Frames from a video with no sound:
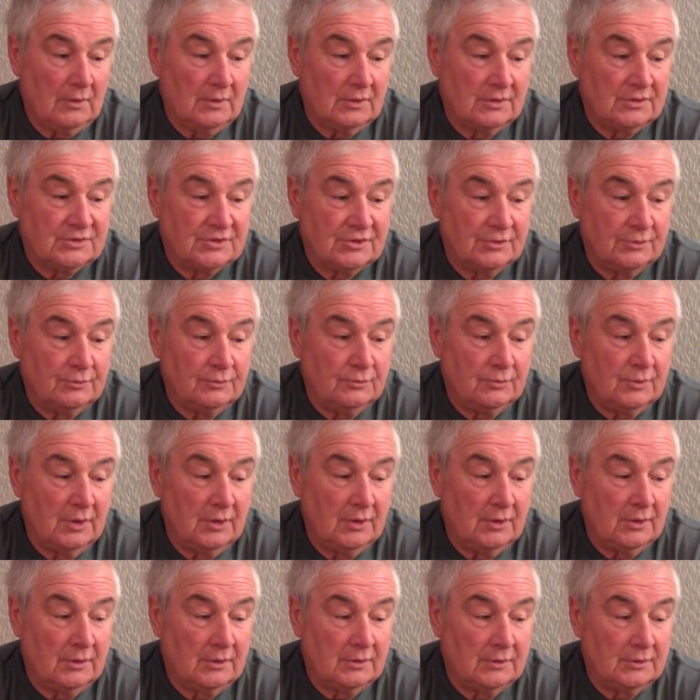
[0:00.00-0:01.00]

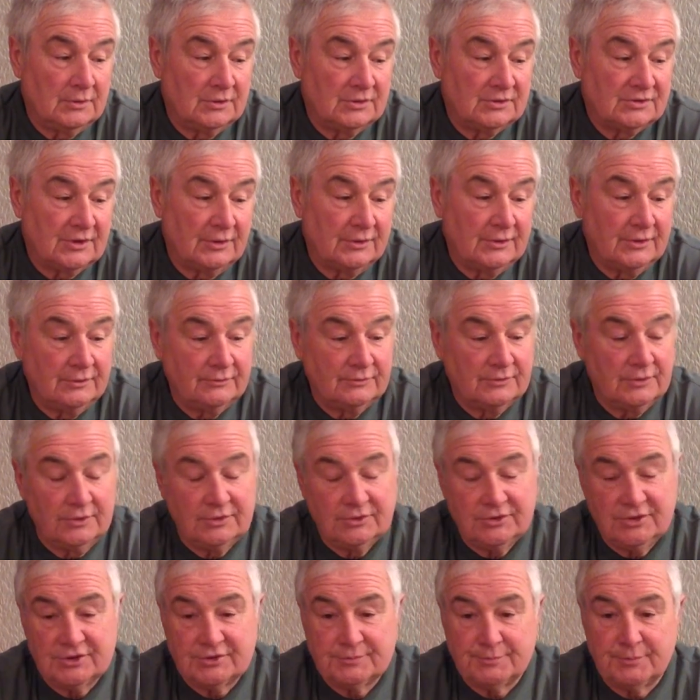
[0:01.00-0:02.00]
to so it
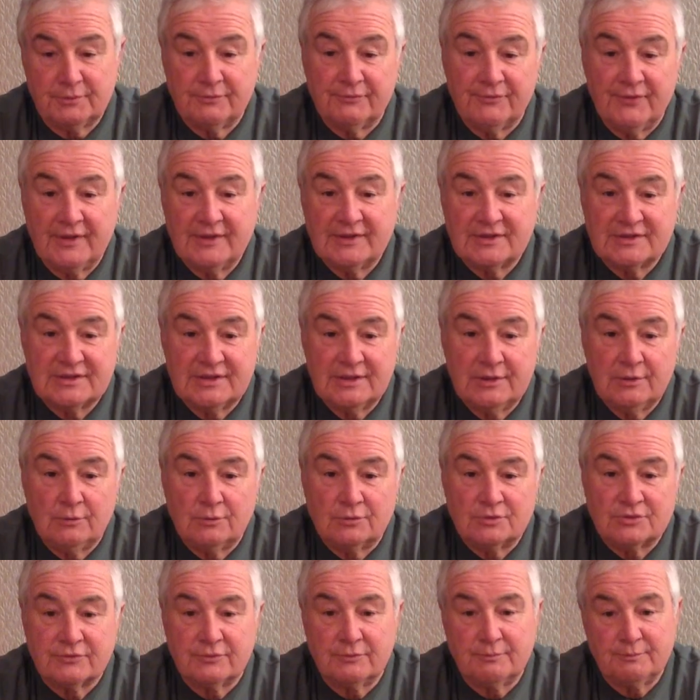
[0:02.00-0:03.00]
just prevents the horse
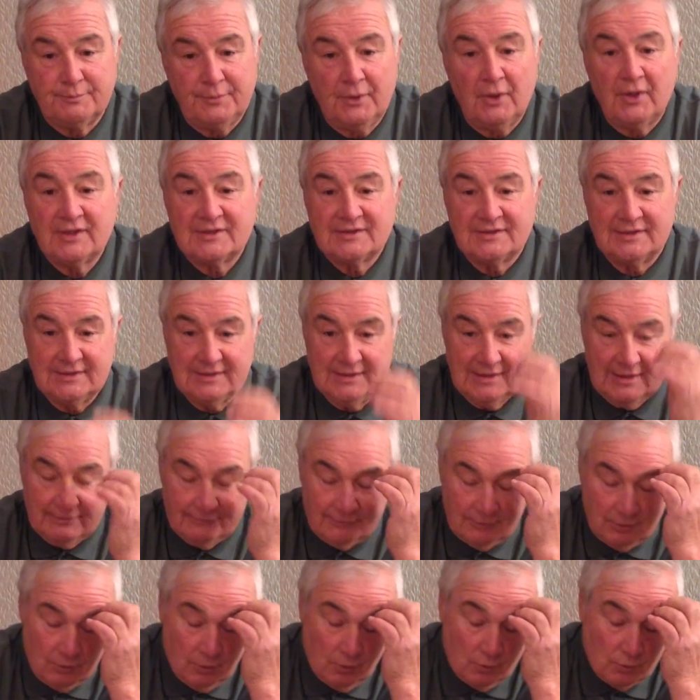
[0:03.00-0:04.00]
from biting the other
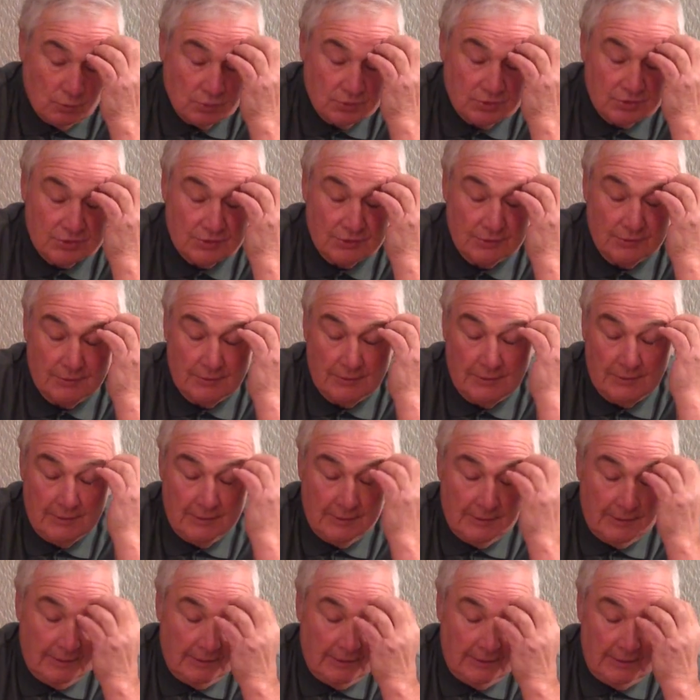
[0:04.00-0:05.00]
horse.
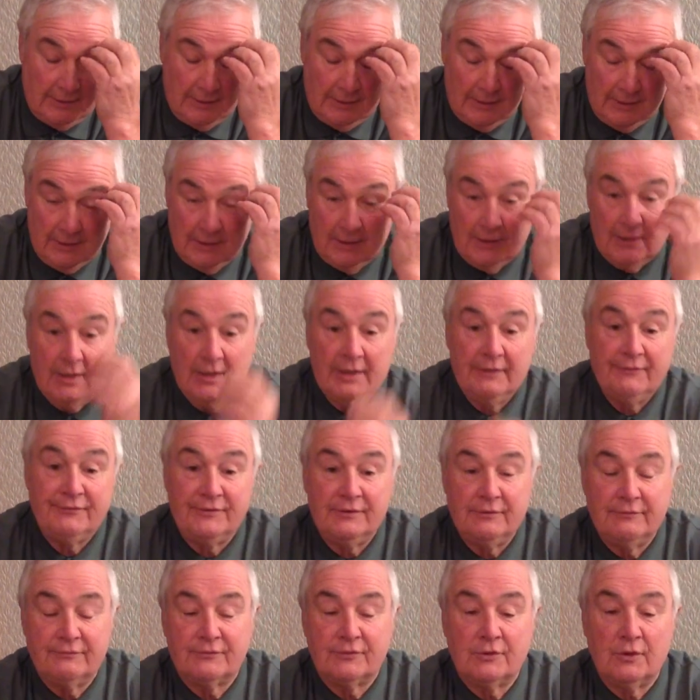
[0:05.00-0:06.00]
If
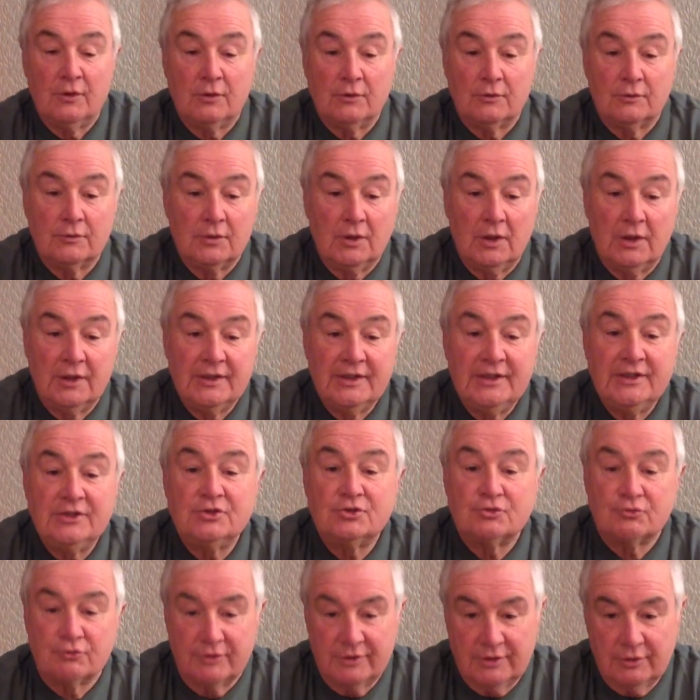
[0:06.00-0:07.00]
you've got an
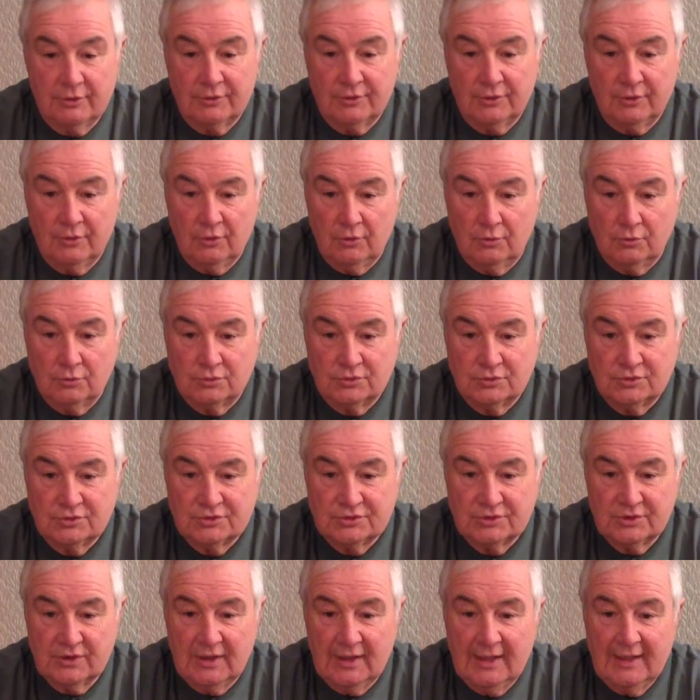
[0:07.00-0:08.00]
injury on a horse
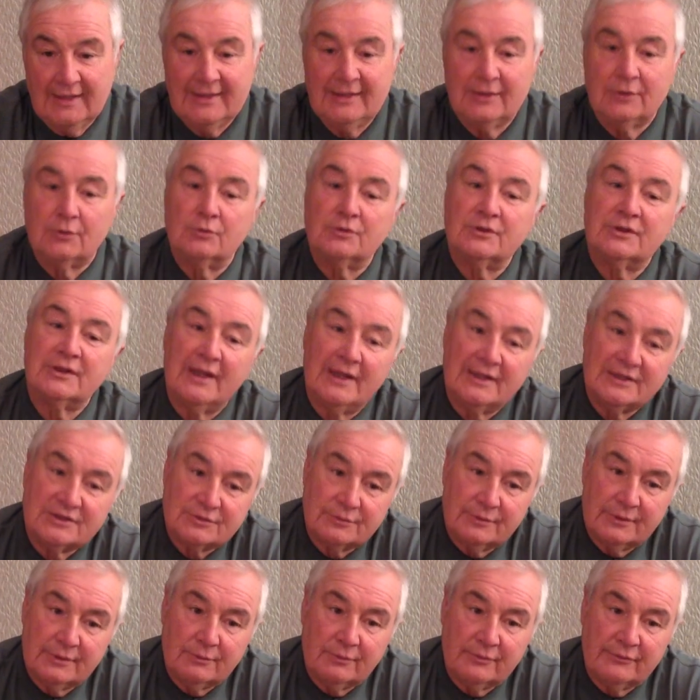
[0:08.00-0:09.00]
and it could get to
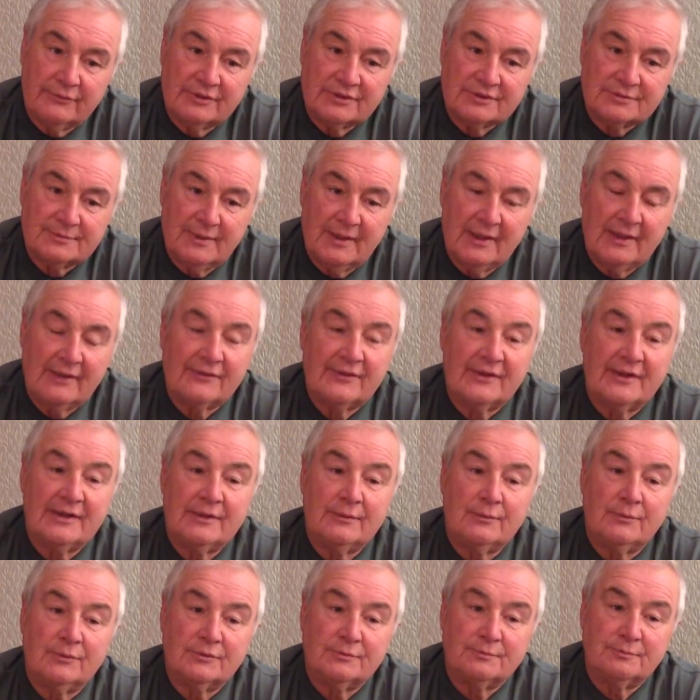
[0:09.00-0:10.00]
it with its mouth and it
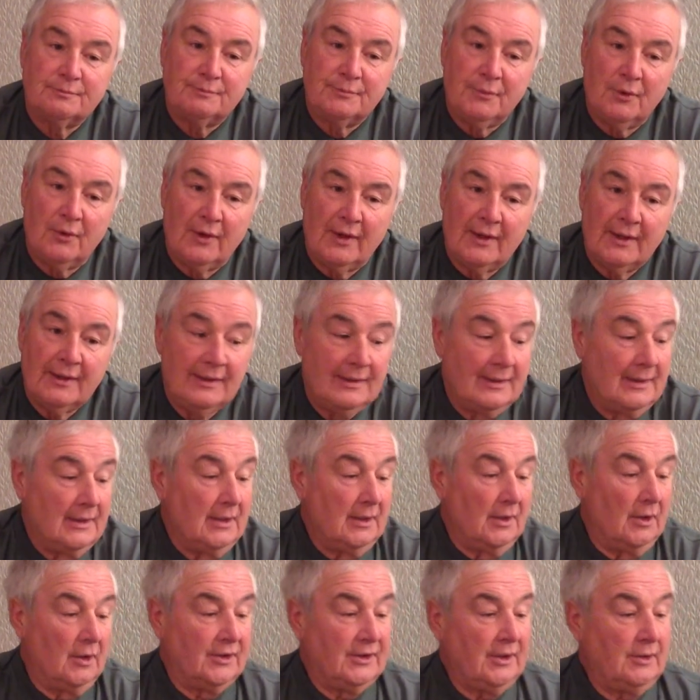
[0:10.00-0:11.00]
would bite,
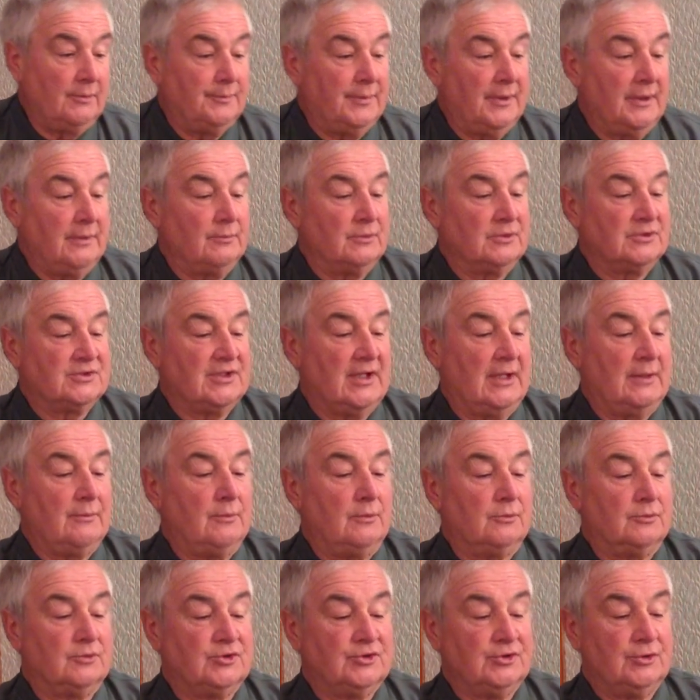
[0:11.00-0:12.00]
I know people say, well,
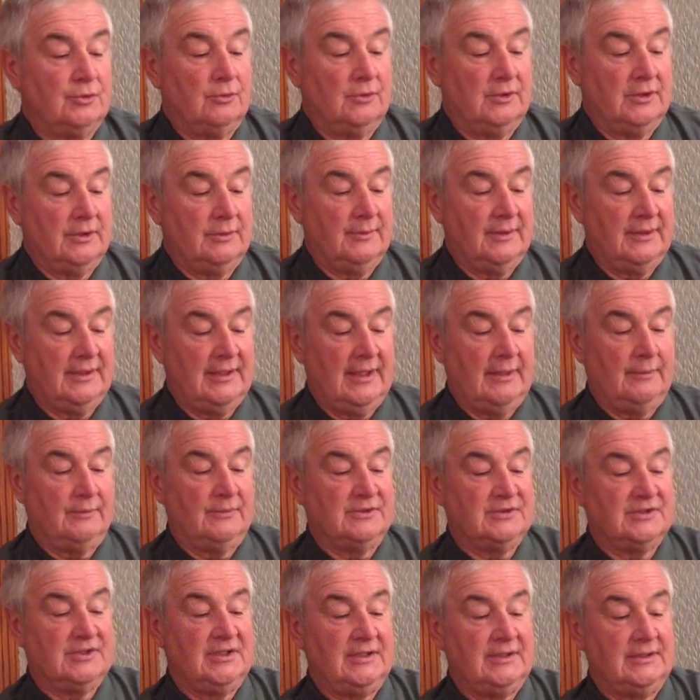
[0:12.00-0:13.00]
surely when that was
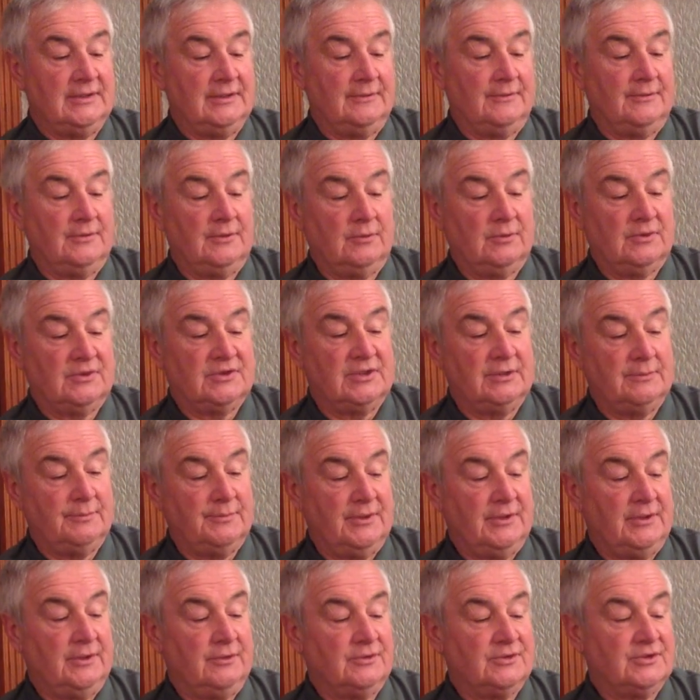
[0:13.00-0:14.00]
in, but
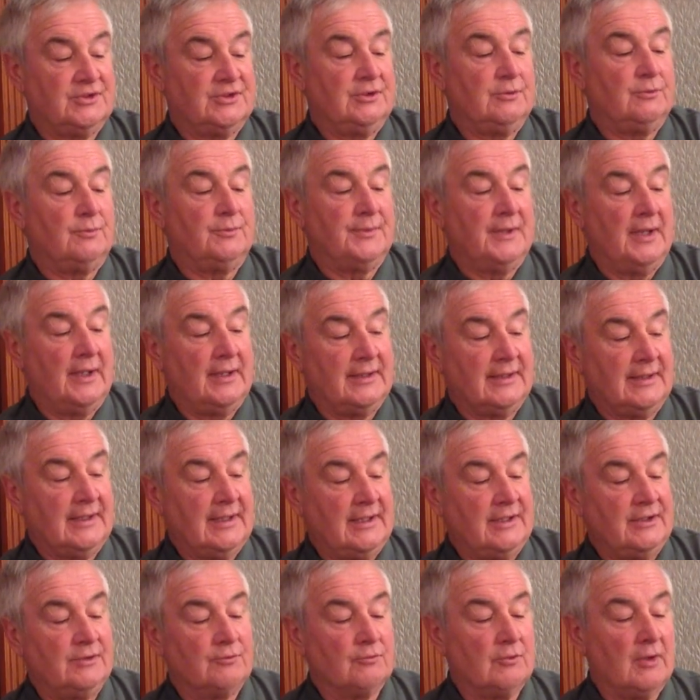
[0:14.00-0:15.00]
you'd still be able to get
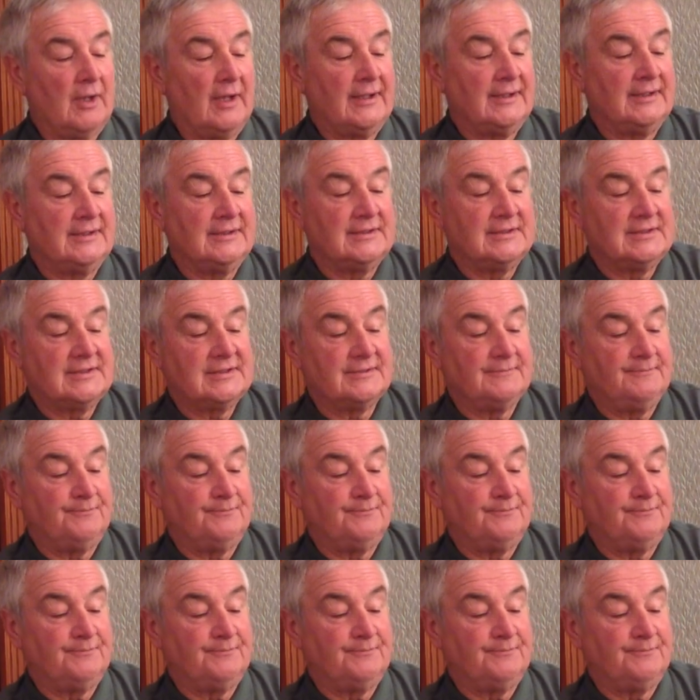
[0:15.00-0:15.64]
your reins